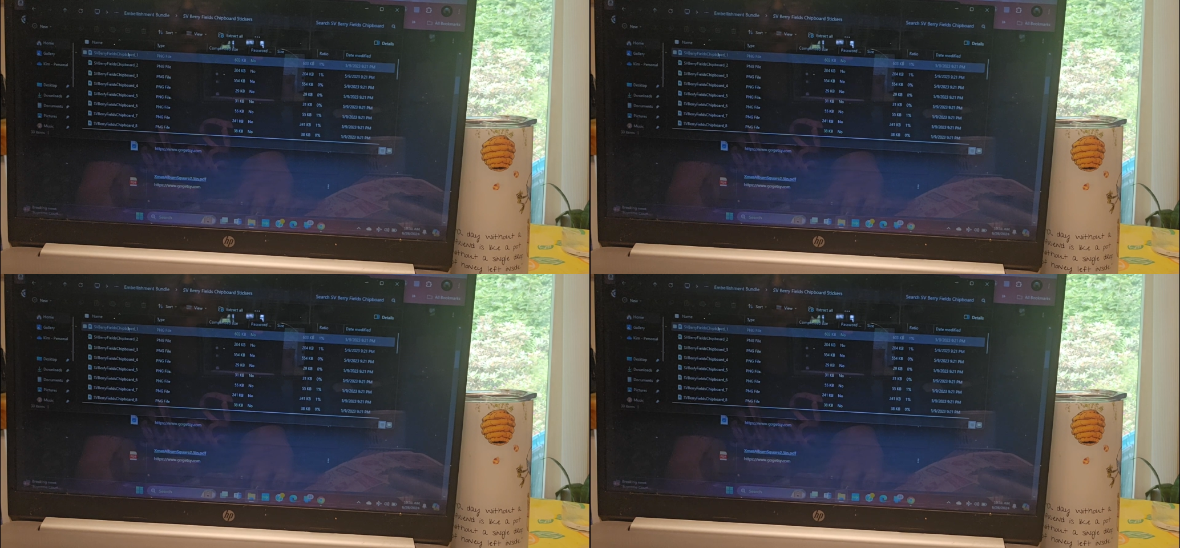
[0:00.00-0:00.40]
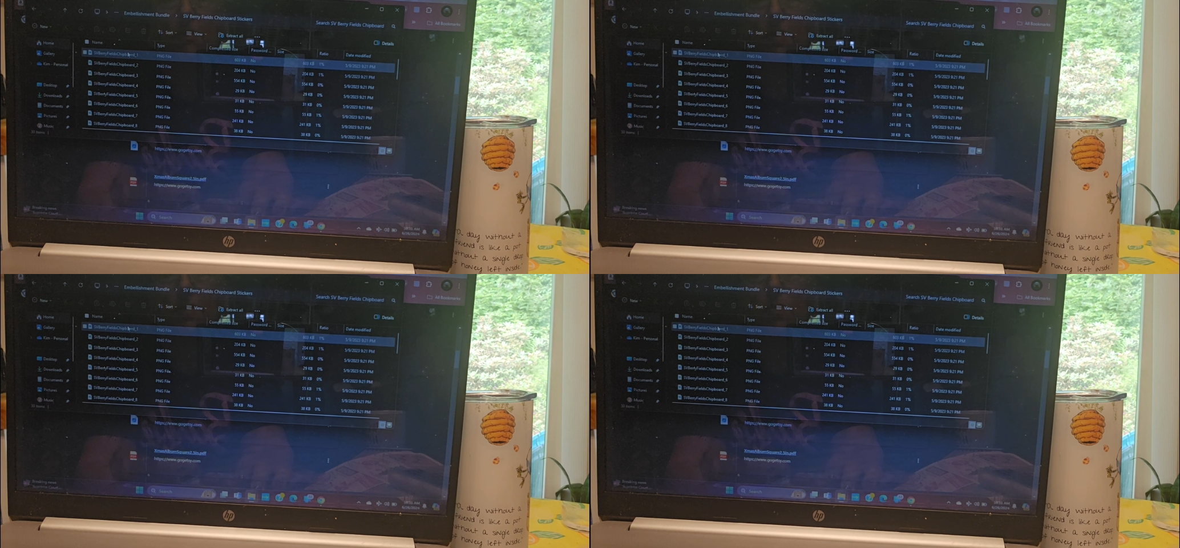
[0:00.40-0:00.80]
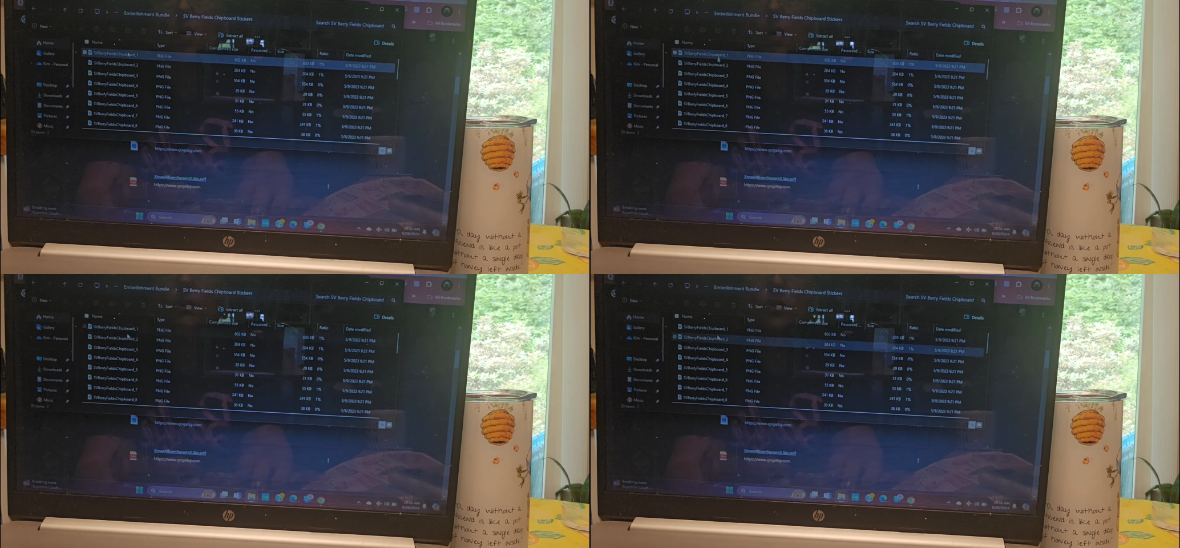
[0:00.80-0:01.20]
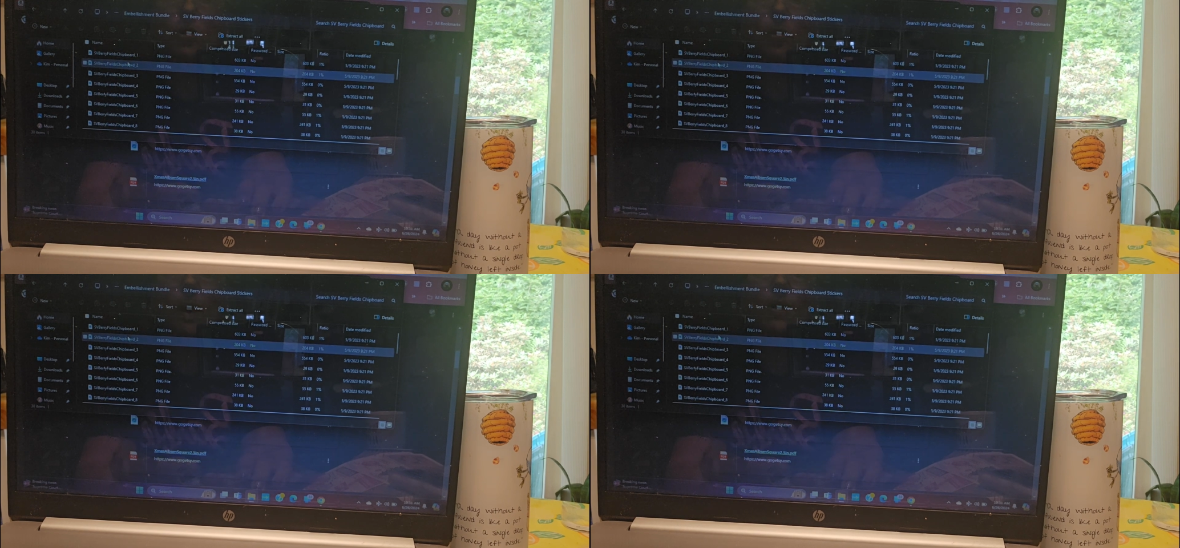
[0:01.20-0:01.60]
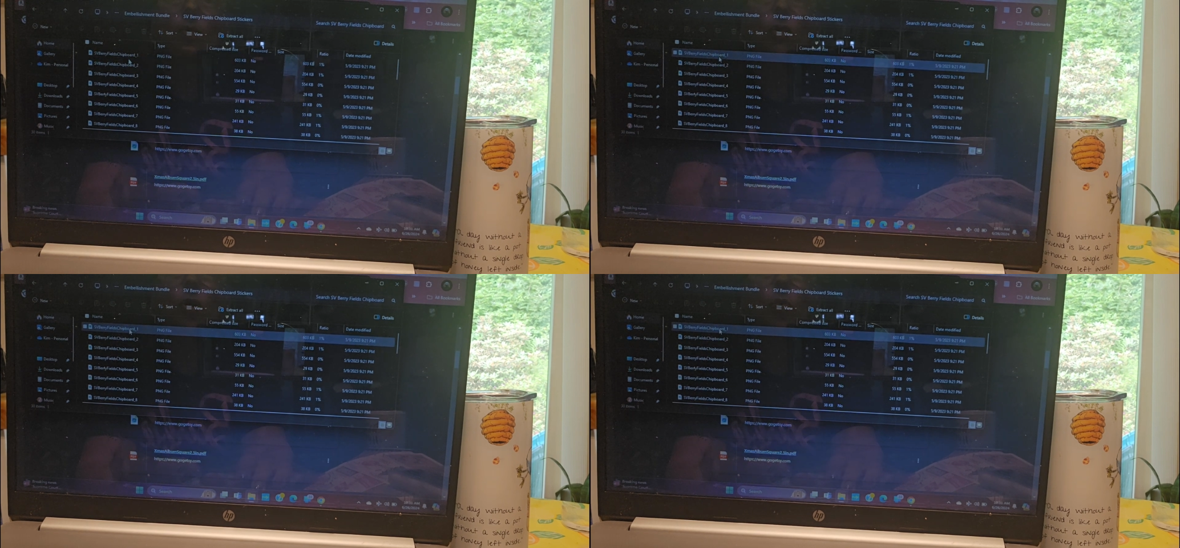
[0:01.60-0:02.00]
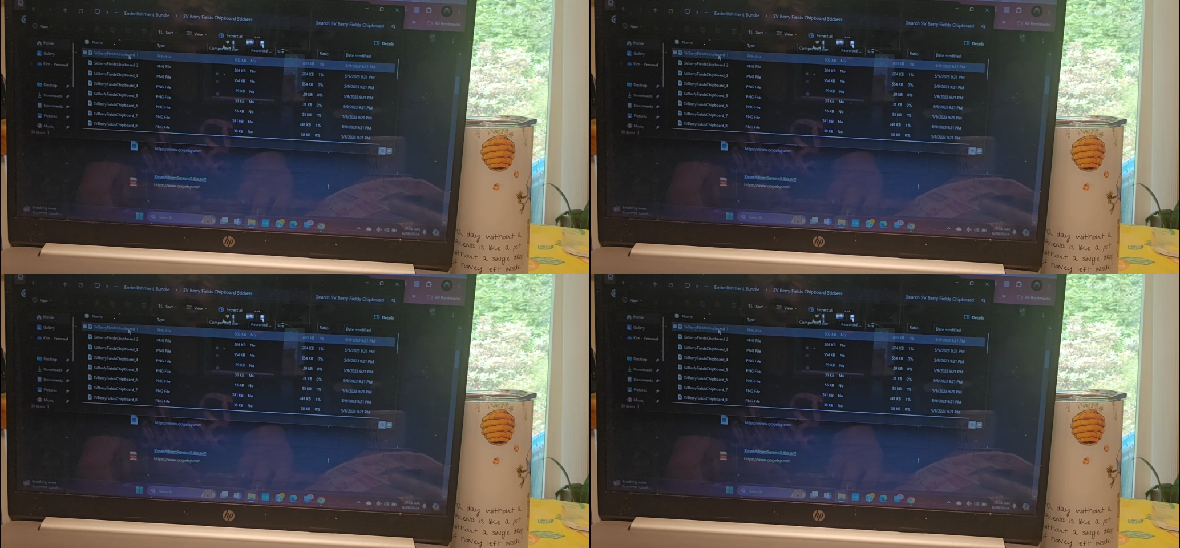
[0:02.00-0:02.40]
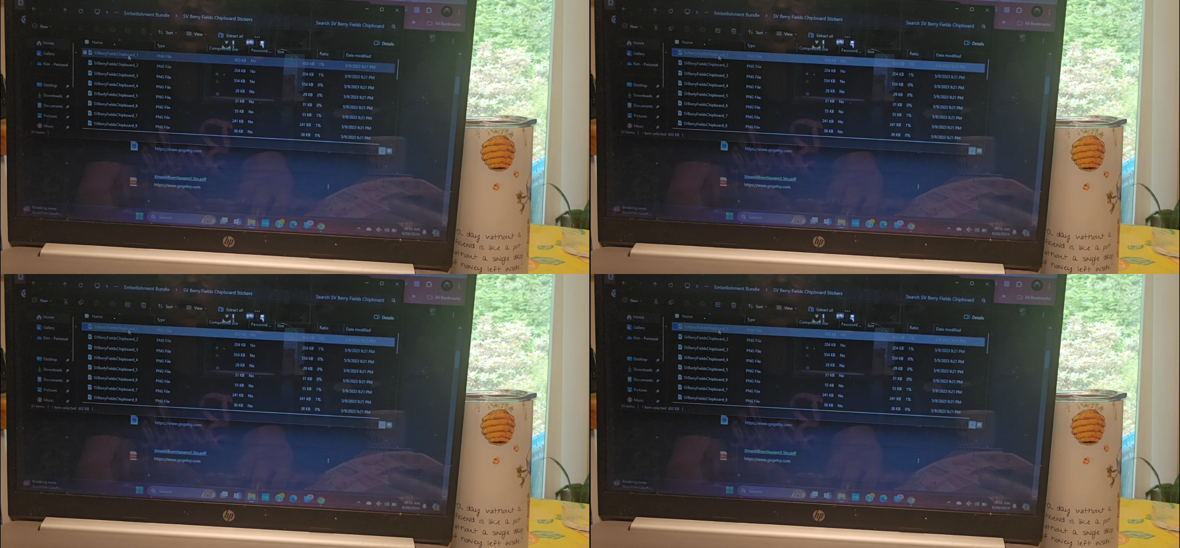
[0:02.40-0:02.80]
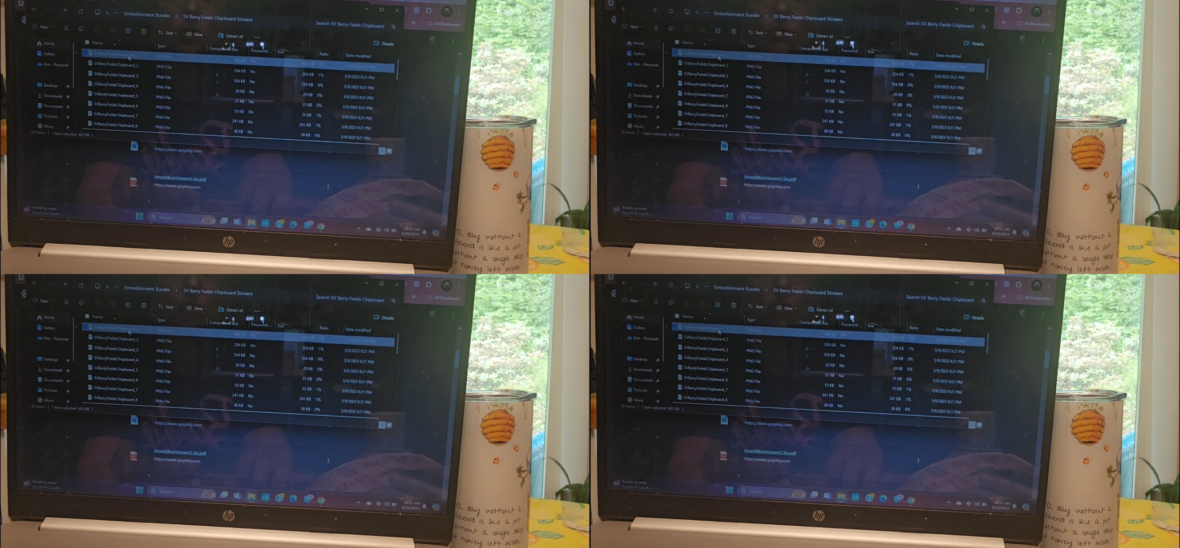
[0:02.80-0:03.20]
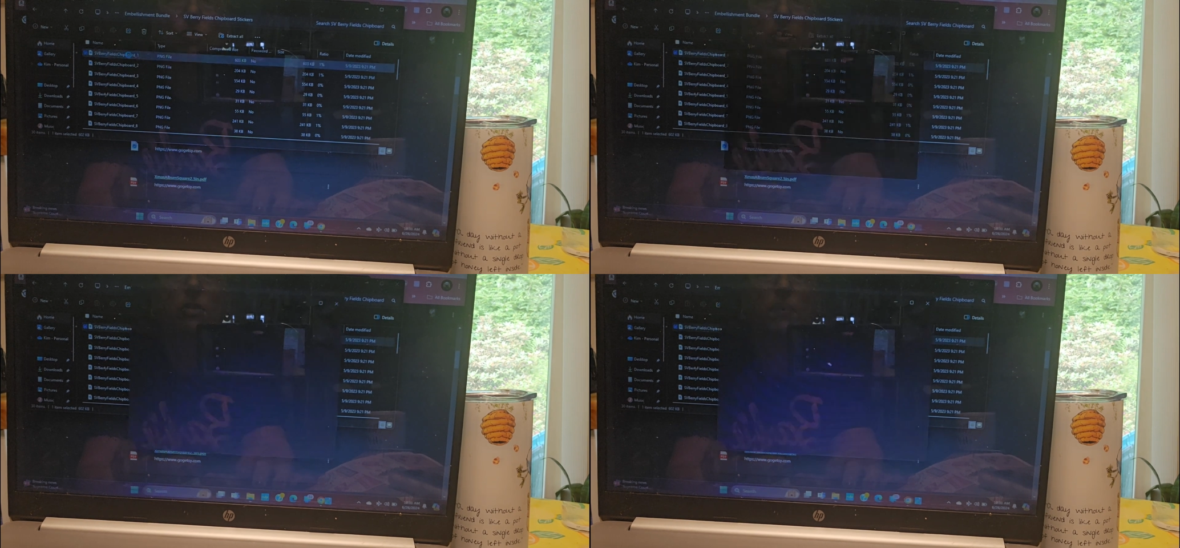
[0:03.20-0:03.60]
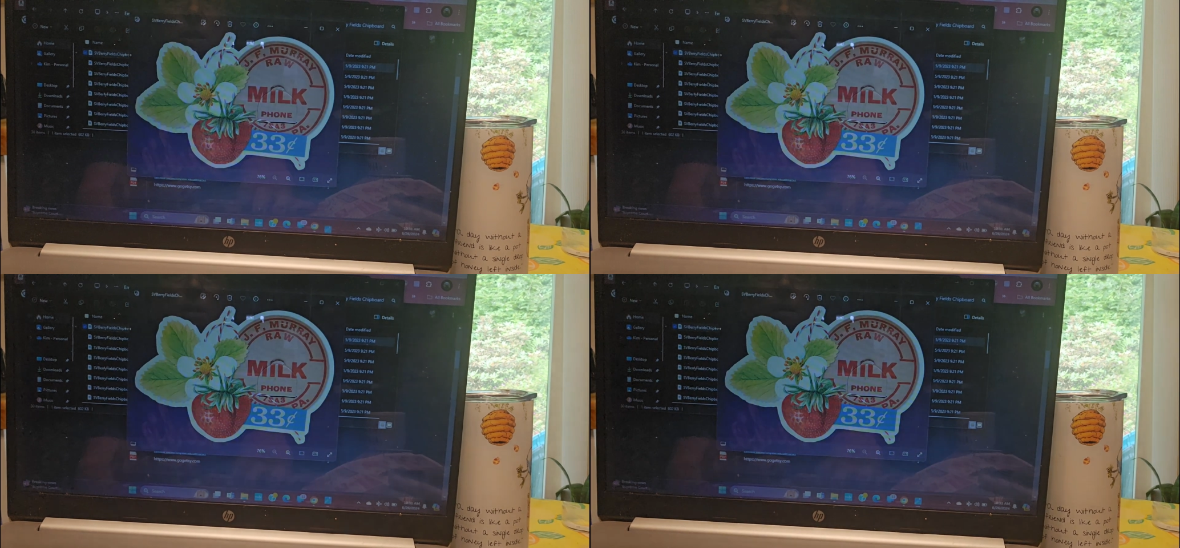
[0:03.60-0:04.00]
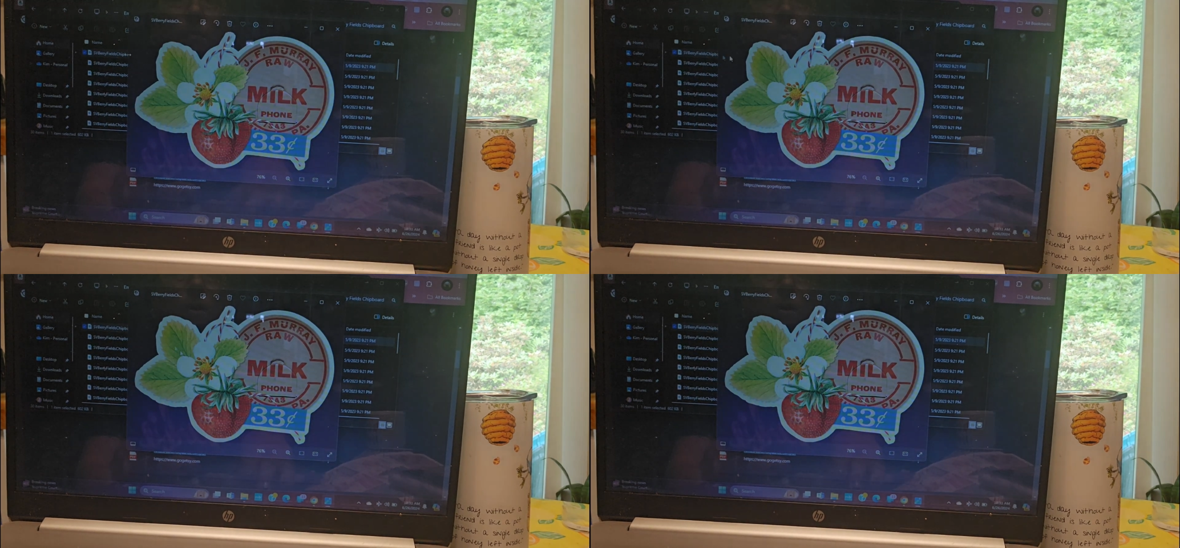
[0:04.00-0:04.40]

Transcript: [unreadable: no face in view]